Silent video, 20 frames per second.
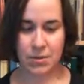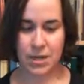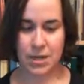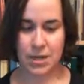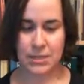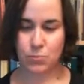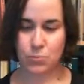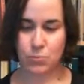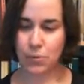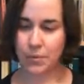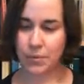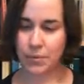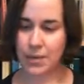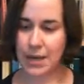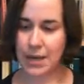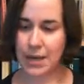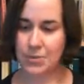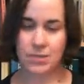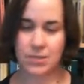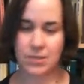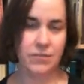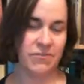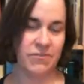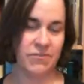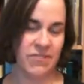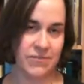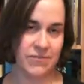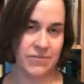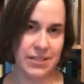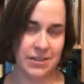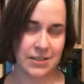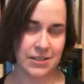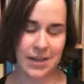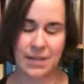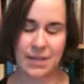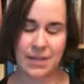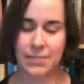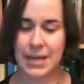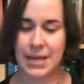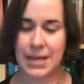It's 1059
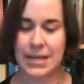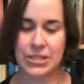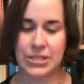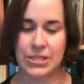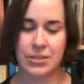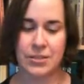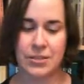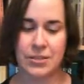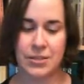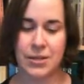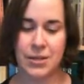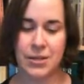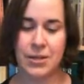pages.